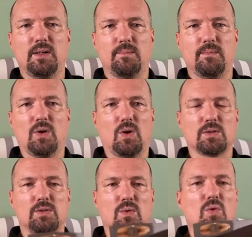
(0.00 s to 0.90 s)
um,
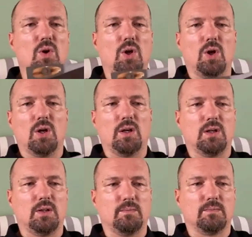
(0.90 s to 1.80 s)
also
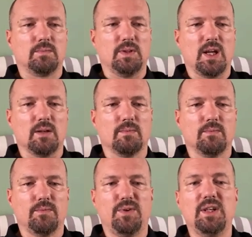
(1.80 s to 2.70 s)
yeah
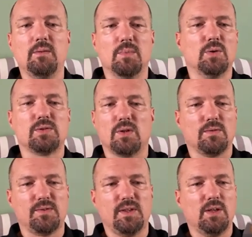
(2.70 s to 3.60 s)
fitting most
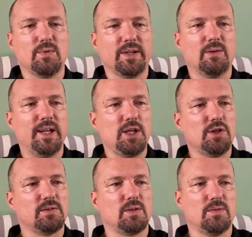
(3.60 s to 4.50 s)
of the
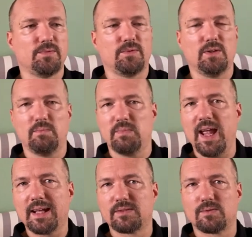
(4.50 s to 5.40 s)
regulations of
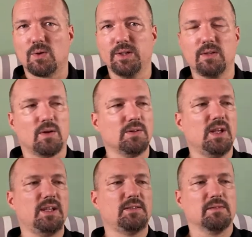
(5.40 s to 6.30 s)
axe throwing
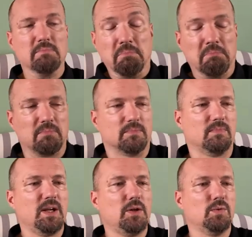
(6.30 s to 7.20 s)
contests.
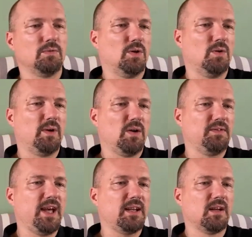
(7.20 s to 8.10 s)
I don't know about
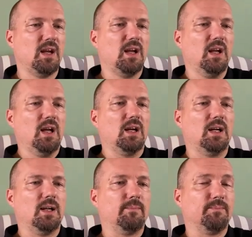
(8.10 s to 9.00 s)
that.
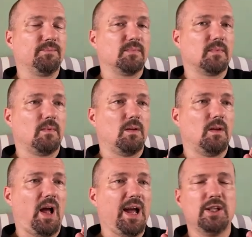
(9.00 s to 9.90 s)
Um,
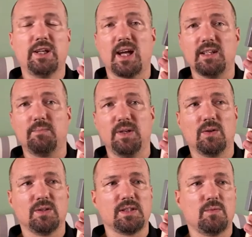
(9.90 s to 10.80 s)
I got it
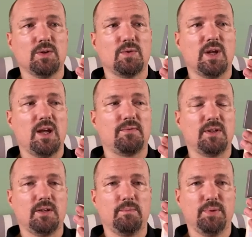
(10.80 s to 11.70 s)
because I wanted to have
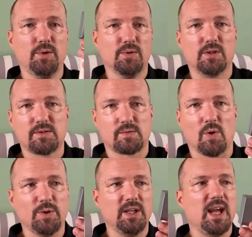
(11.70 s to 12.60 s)
a pure
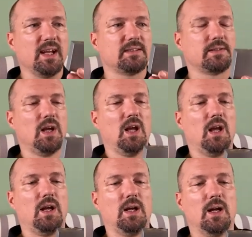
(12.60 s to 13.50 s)
throwing axe,
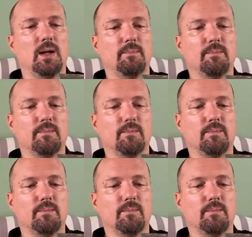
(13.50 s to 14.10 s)
um,